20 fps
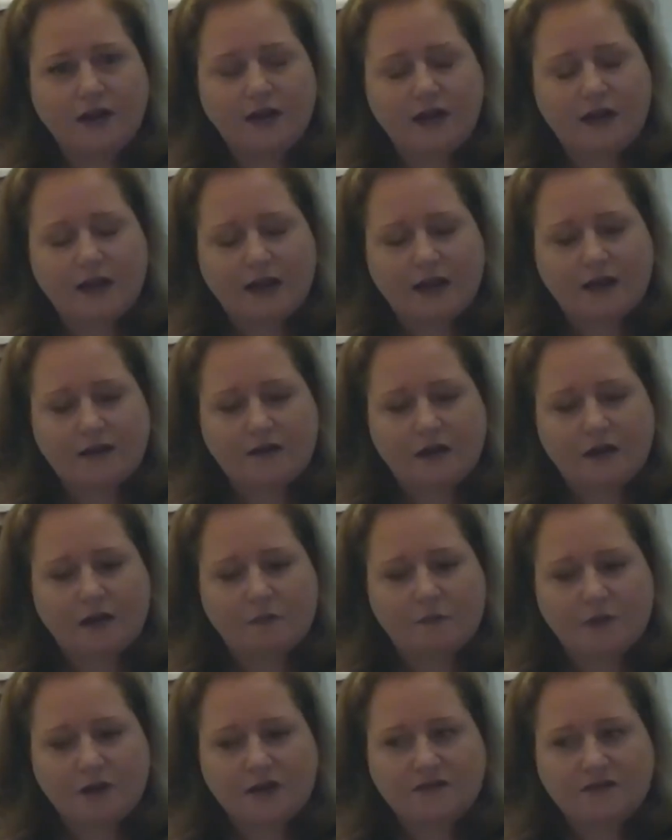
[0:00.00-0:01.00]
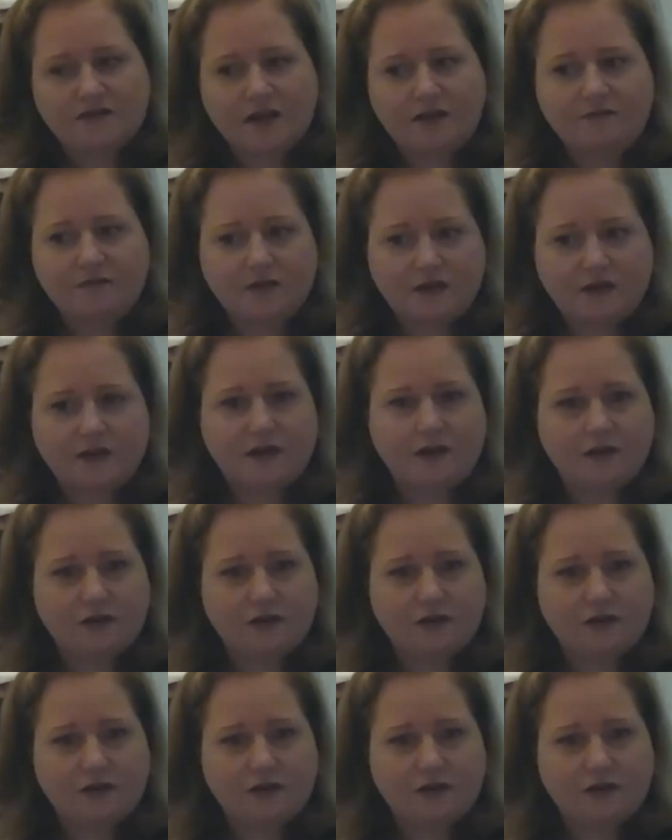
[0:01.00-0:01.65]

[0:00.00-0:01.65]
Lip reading: And it definitely